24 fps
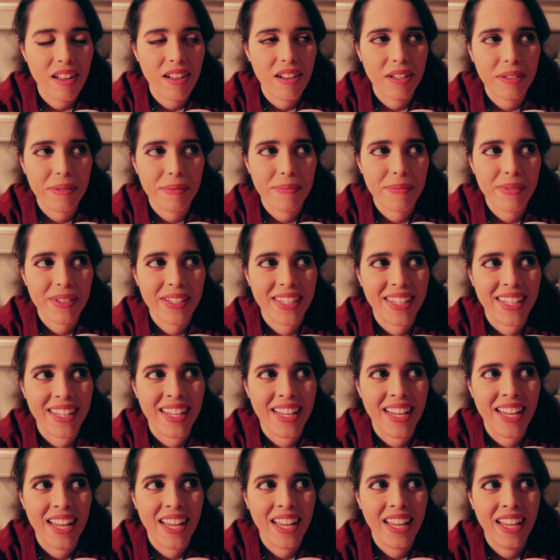
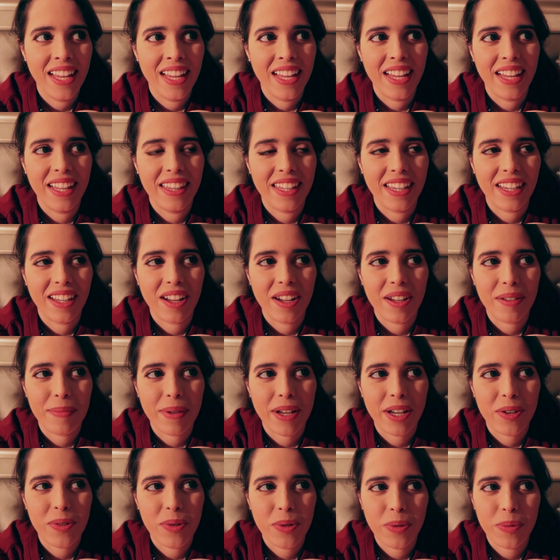And then got
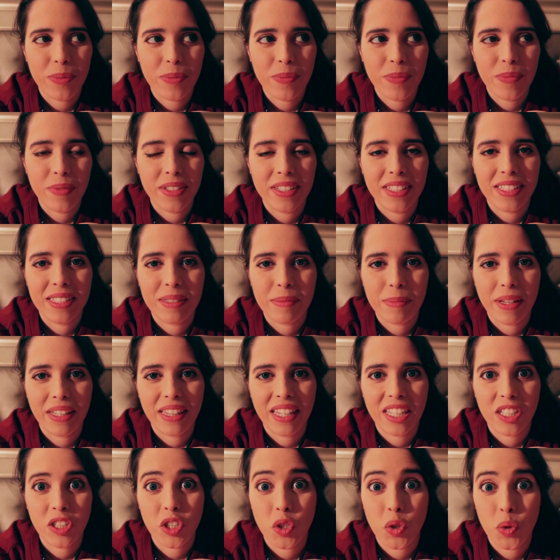back home, spent
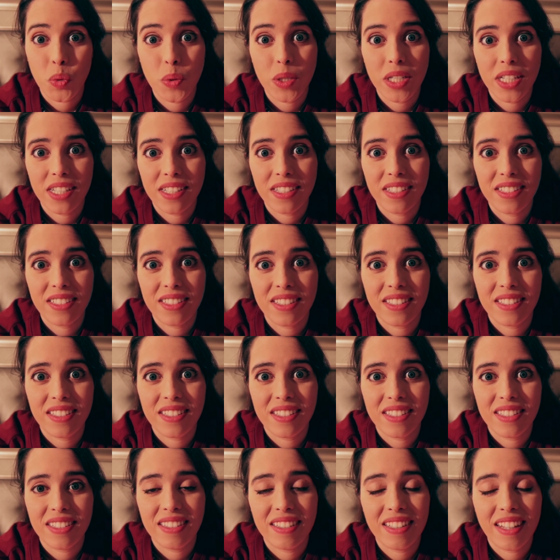like 2 days
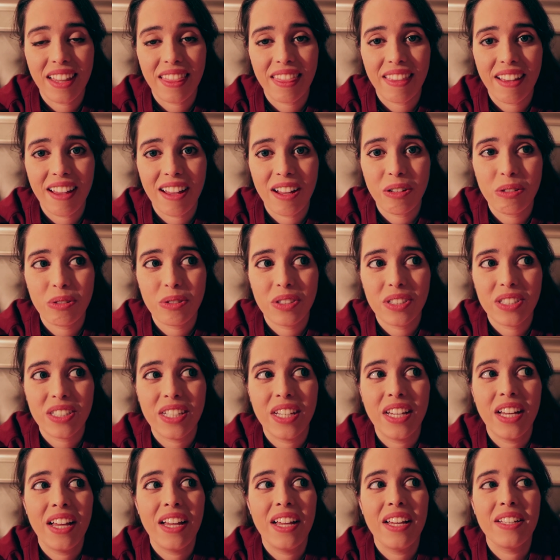at the house
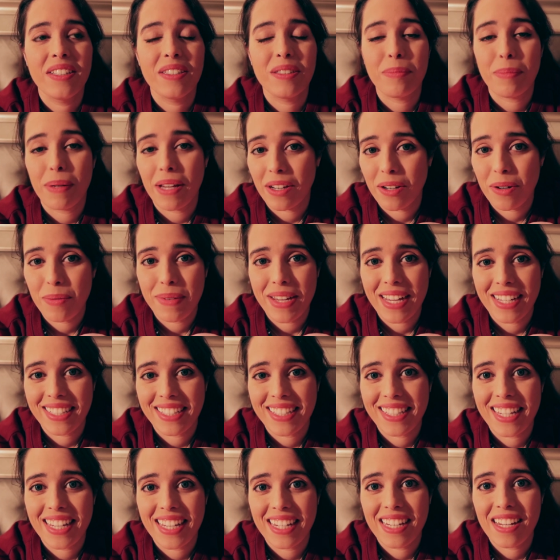to pack our bags
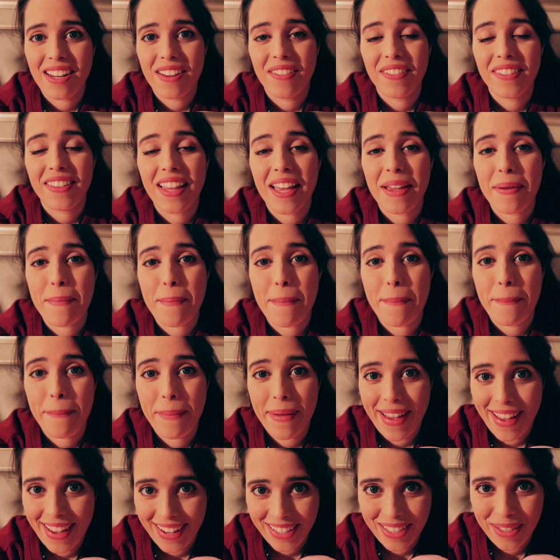again, fly
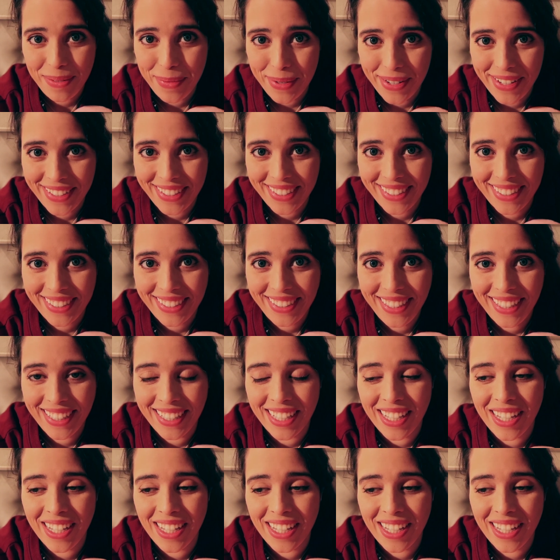back to Boston.